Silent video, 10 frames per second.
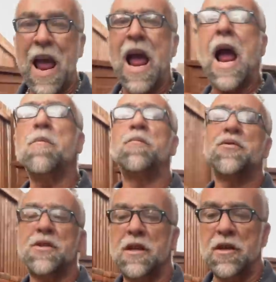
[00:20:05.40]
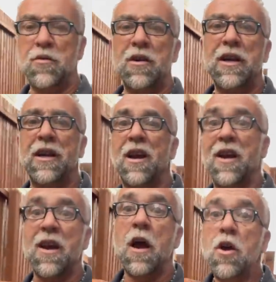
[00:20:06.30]
Absolutely,
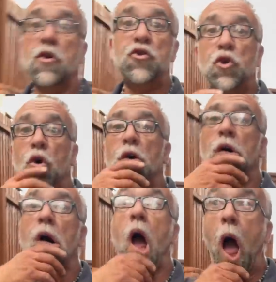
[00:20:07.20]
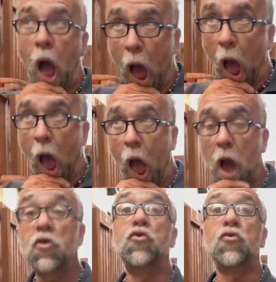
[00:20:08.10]
like, jaw
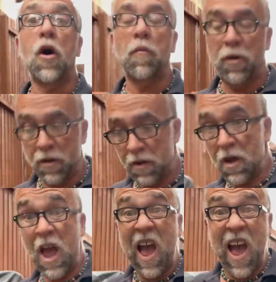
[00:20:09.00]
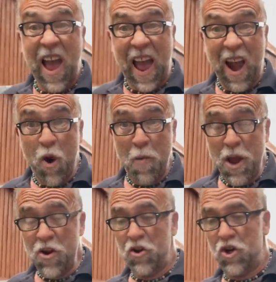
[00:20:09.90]
drop. How
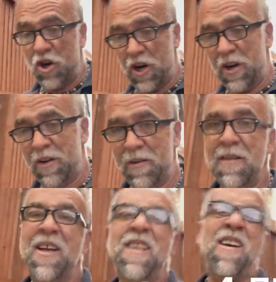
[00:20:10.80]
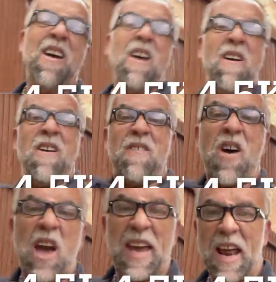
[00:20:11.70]
much?
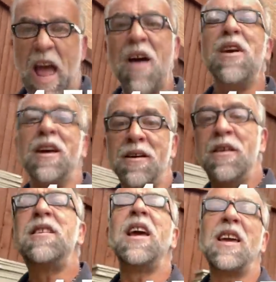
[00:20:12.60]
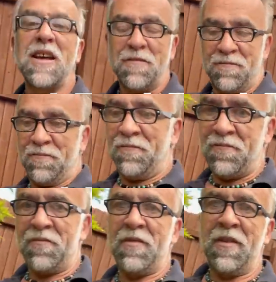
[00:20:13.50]
Okay, have it. Take it.
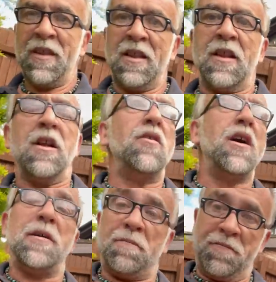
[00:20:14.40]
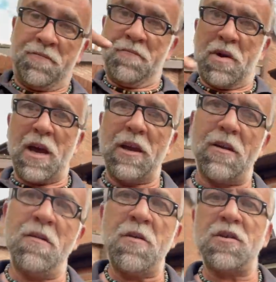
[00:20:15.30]
Right,
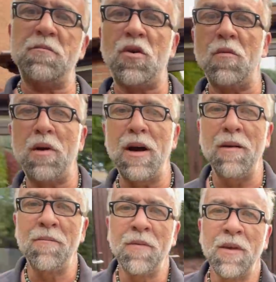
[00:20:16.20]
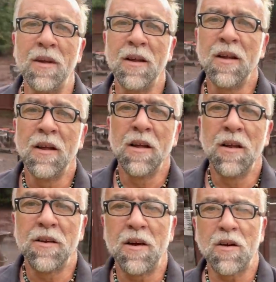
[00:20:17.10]
patio, most important part.
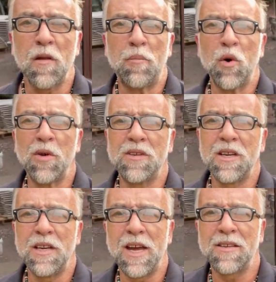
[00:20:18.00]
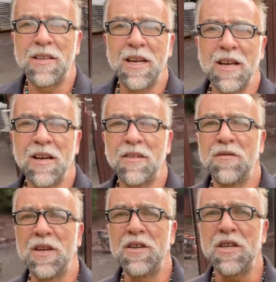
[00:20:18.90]
So I got the borders in yesterday, the
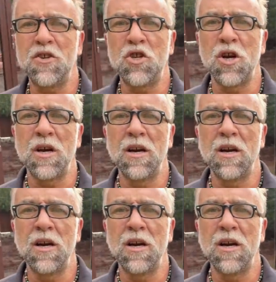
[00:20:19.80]
vintage.